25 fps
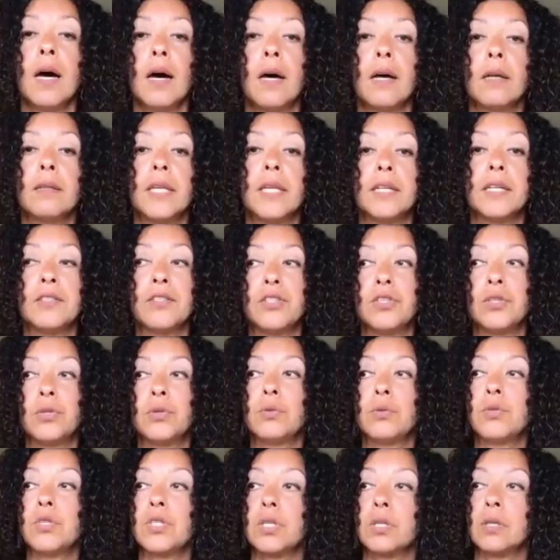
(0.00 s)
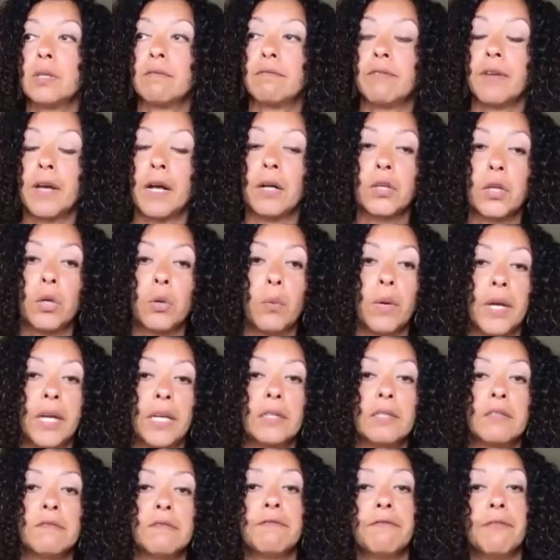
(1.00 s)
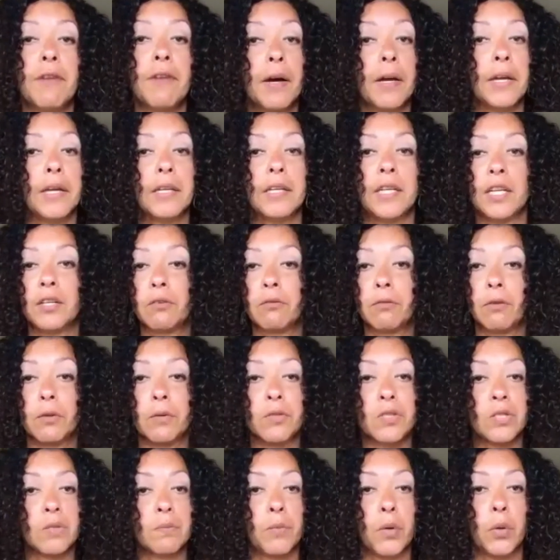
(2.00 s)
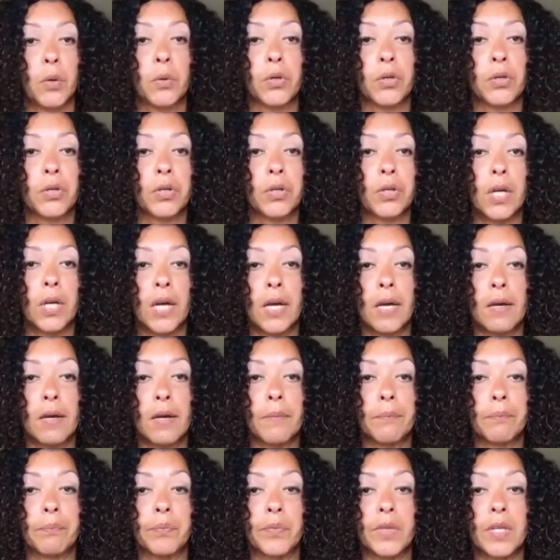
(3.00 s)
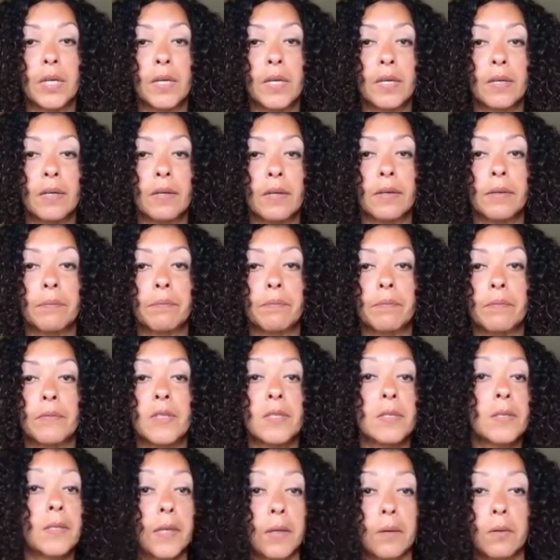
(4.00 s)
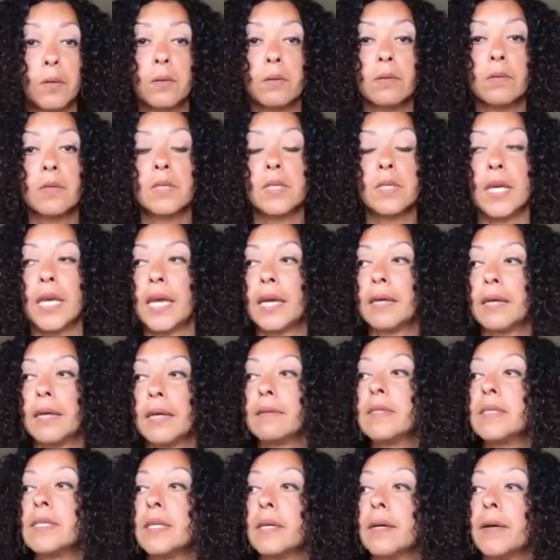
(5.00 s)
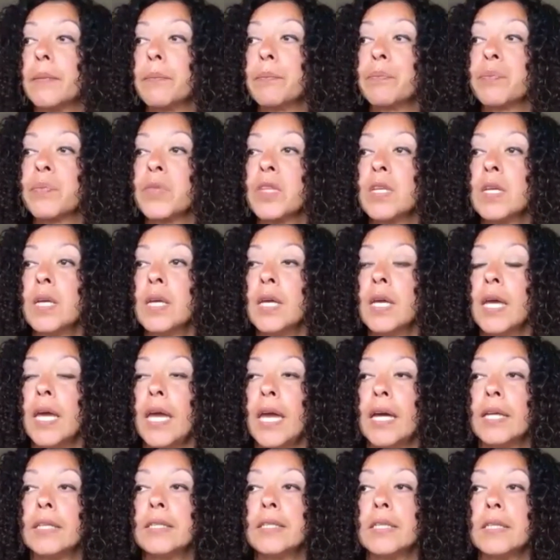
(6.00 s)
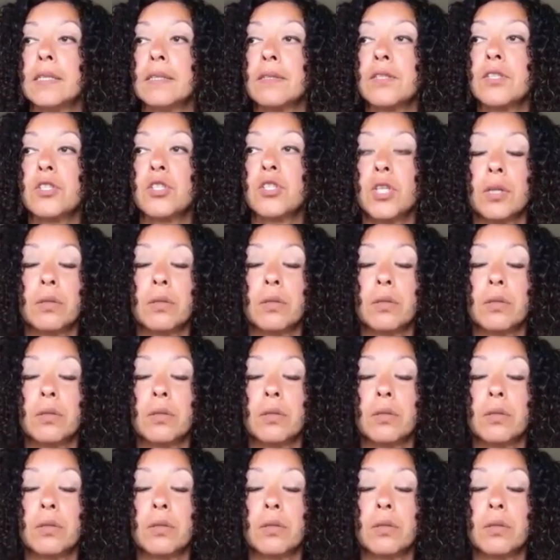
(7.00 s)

uh, that is used to evaluate fine and gross motor um, um, skills, and, um, and it is